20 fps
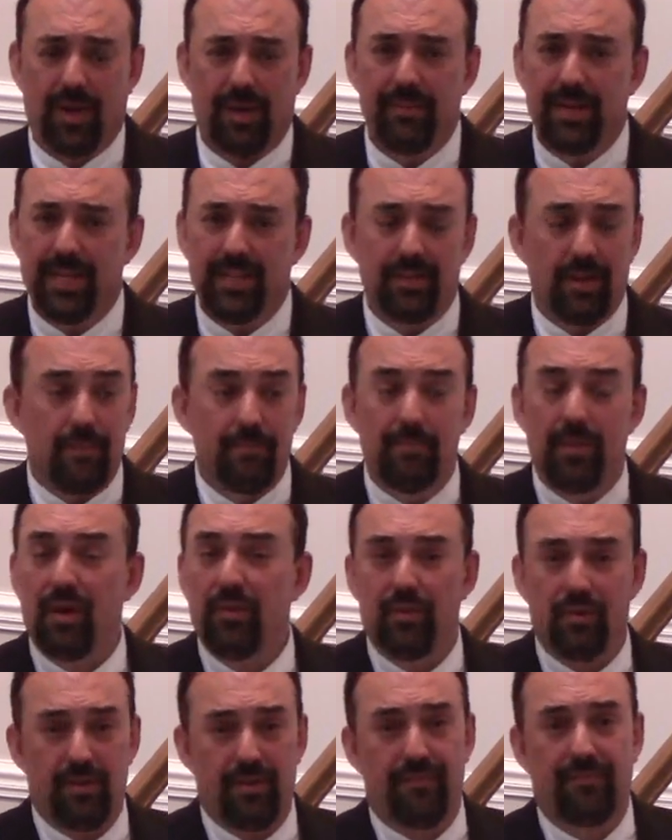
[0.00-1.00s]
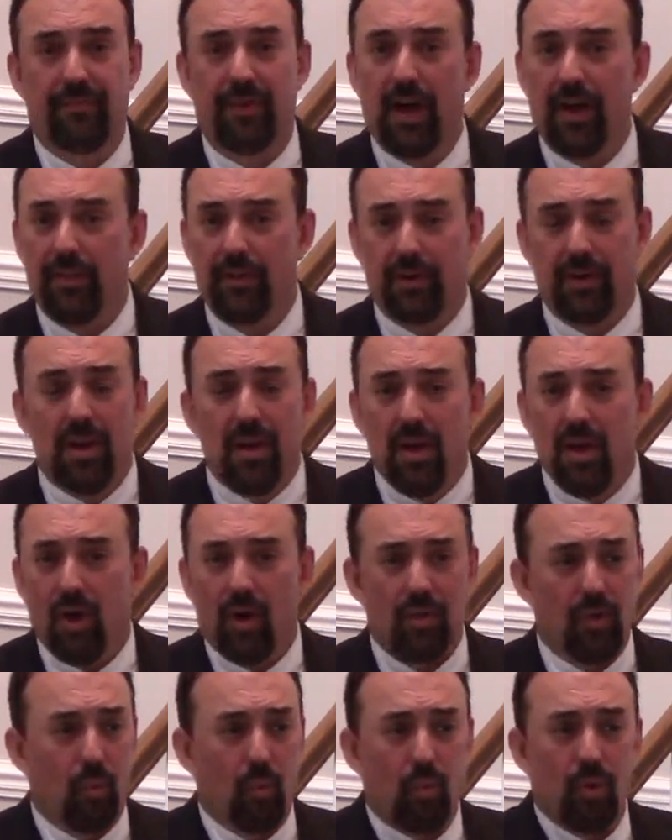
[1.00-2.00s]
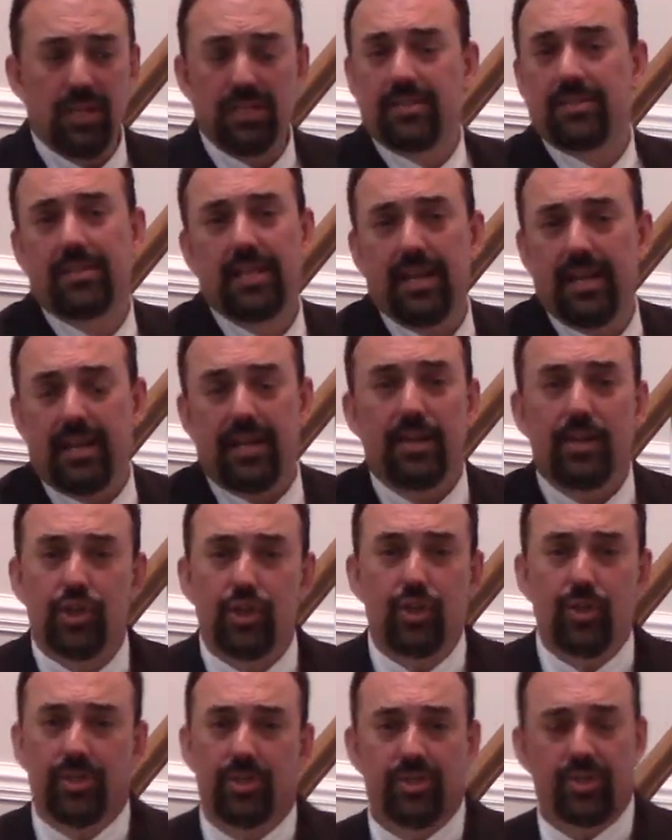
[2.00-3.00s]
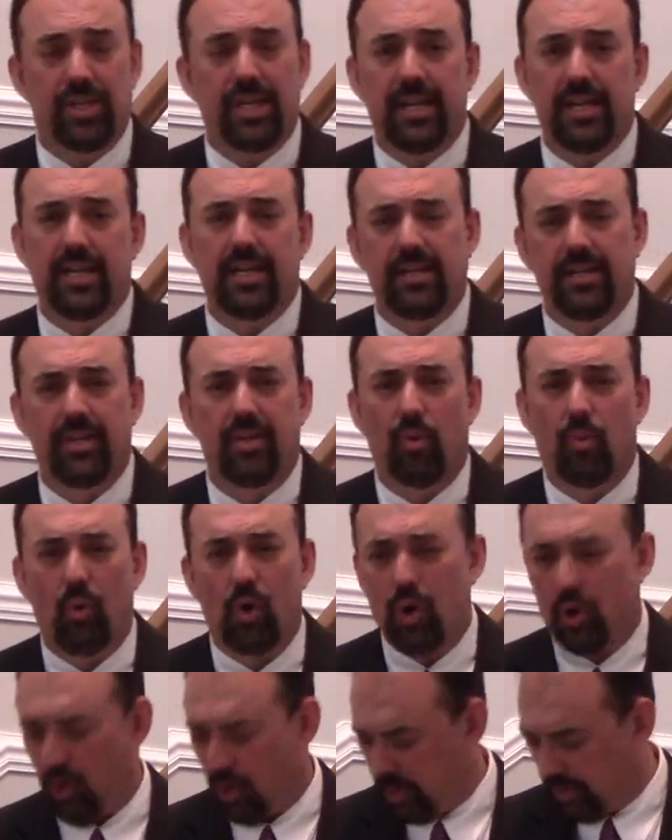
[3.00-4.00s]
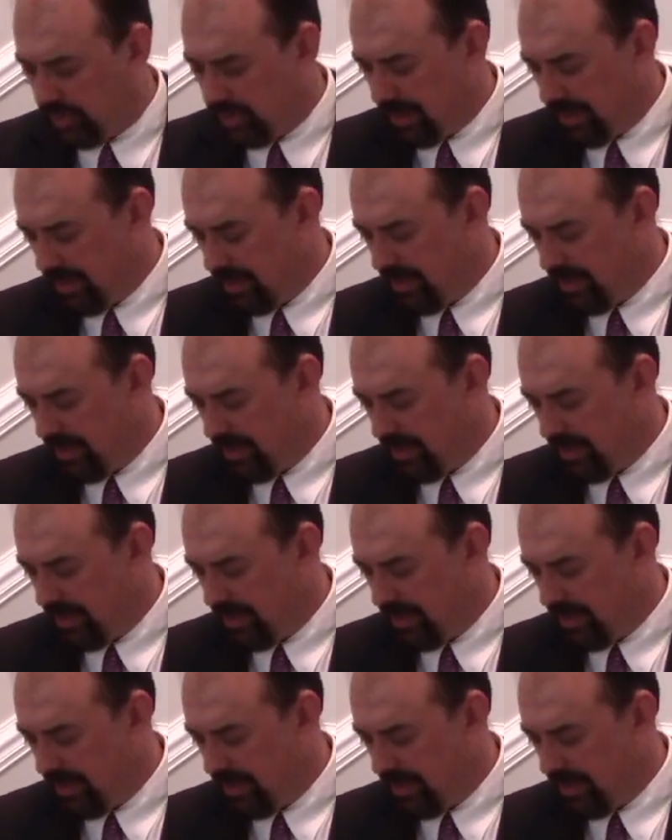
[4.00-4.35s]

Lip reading: I mean, their mother and father are the ones that issued sin into the world.